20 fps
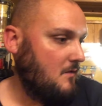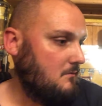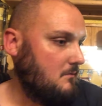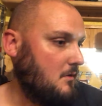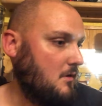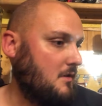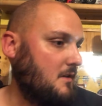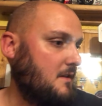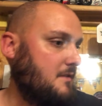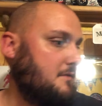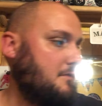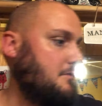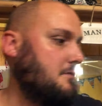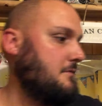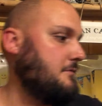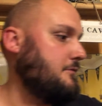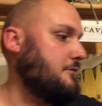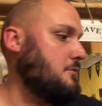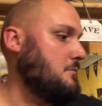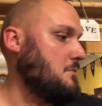Right, let's do
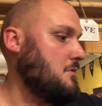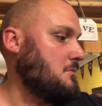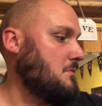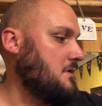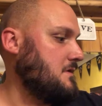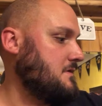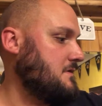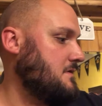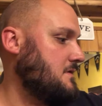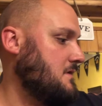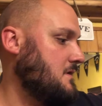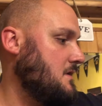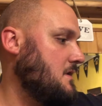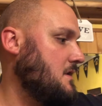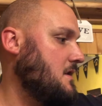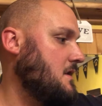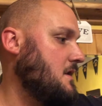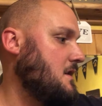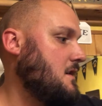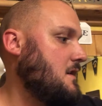some Formula Ones.
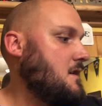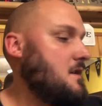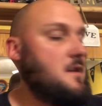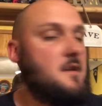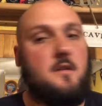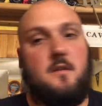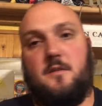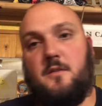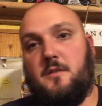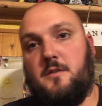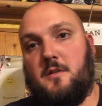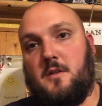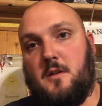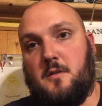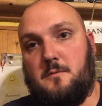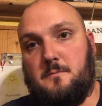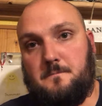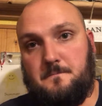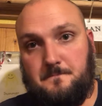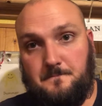So,
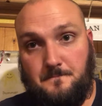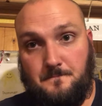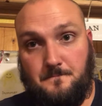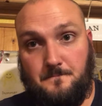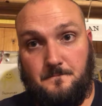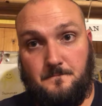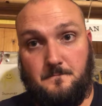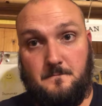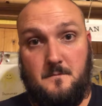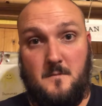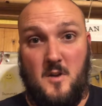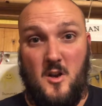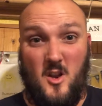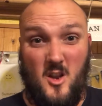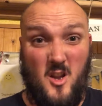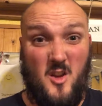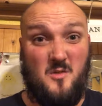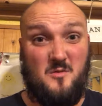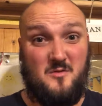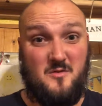
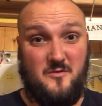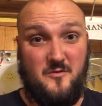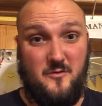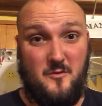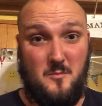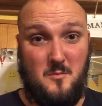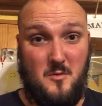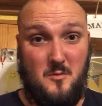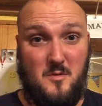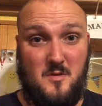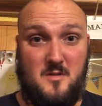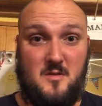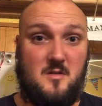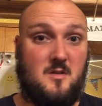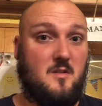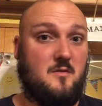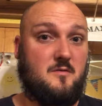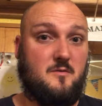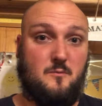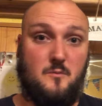loads of Formula Ones,
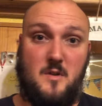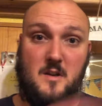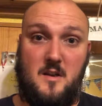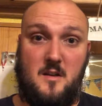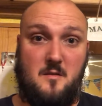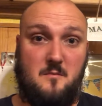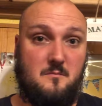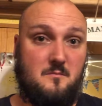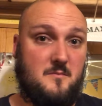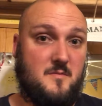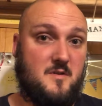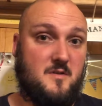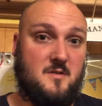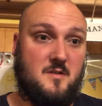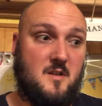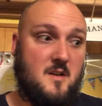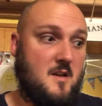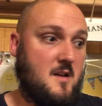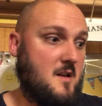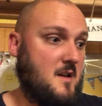loads of Williams.
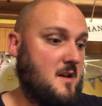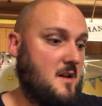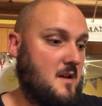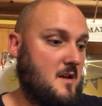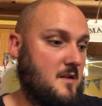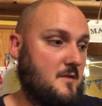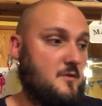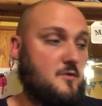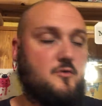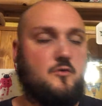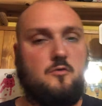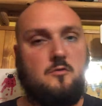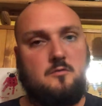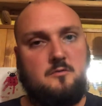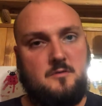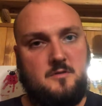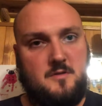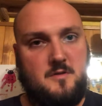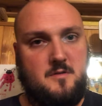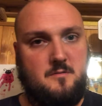The
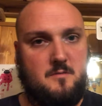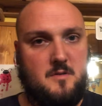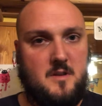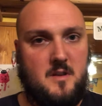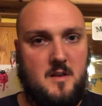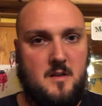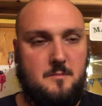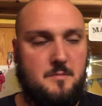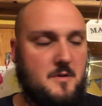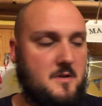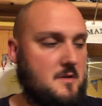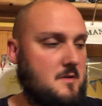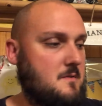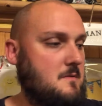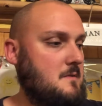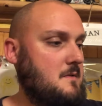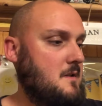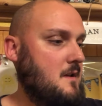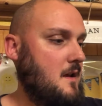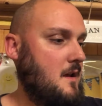Jordans we're keeping,
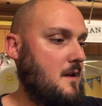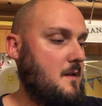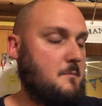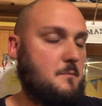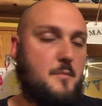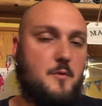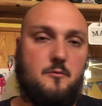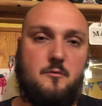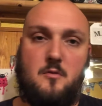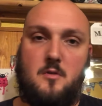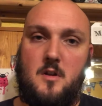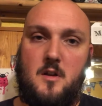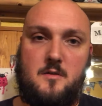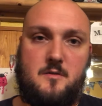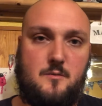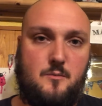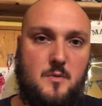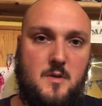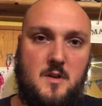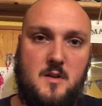but we've got
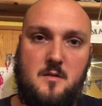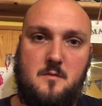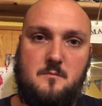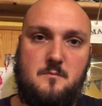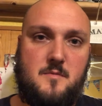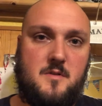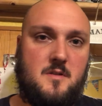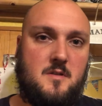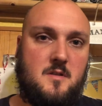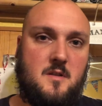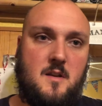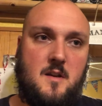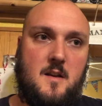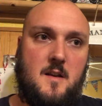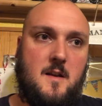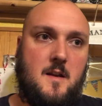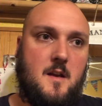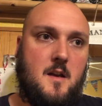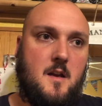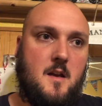loads of Williams,
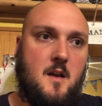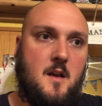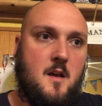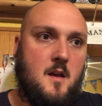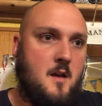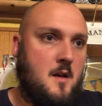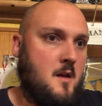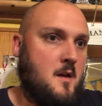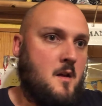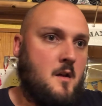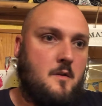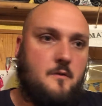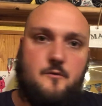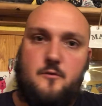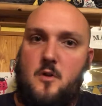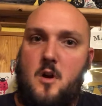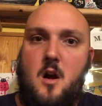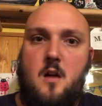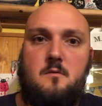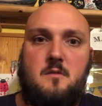
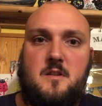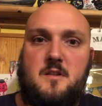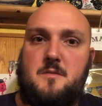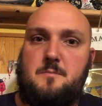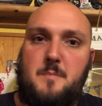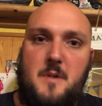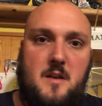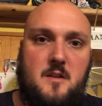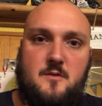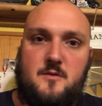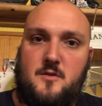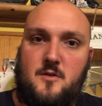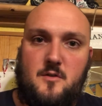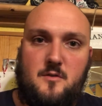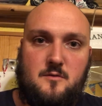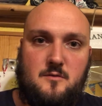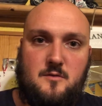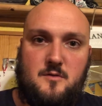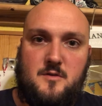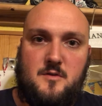Ferraris,
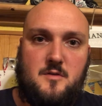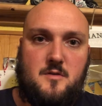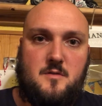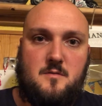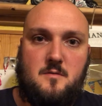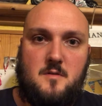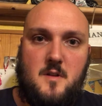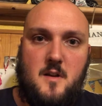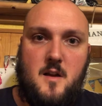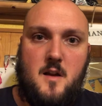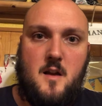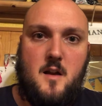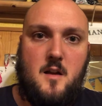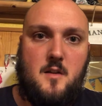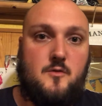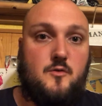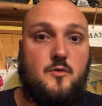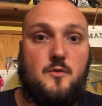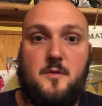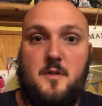Benettons,
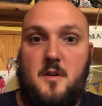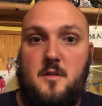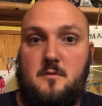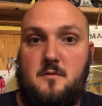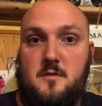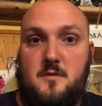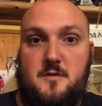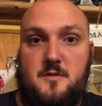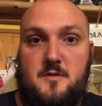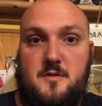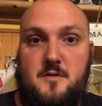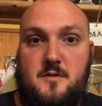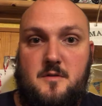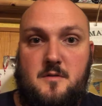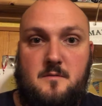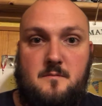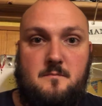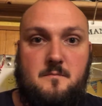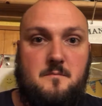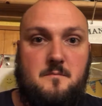Toyotas,